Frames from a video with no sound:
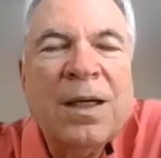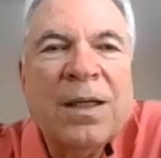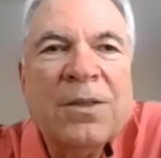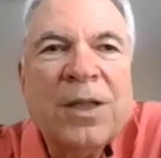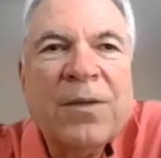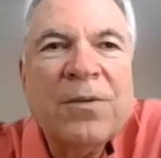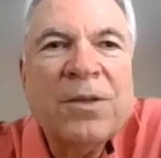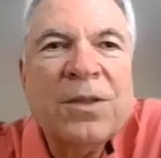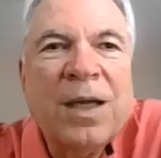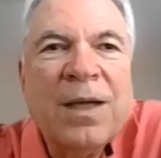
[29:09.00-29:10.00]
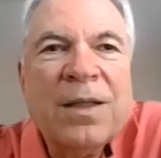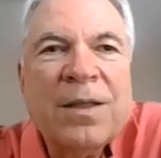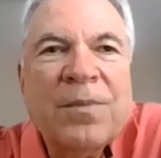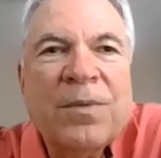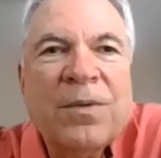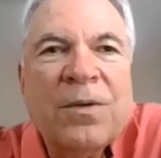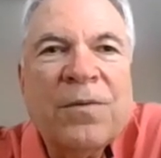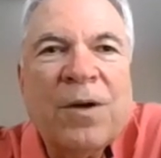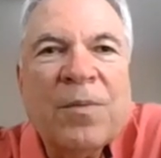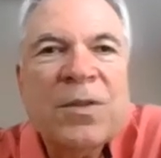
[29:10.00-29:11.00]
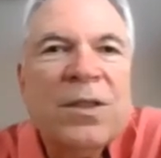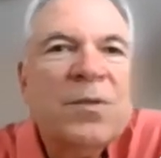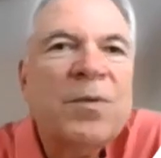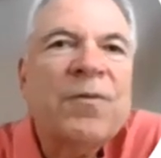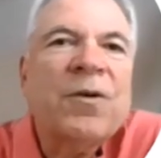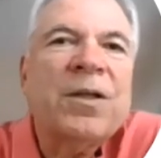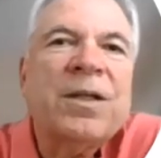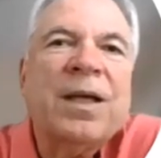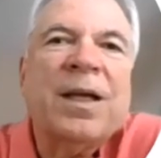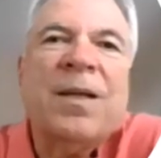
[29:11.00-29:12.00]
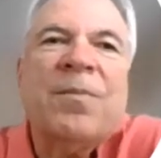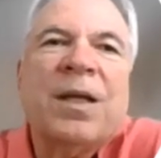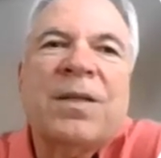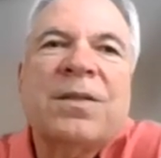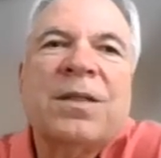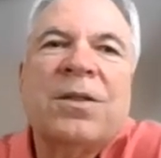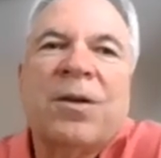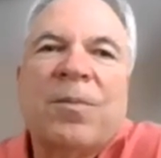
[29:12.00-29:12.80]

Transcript: Check with your doctor or pharmacist before you take any medicine during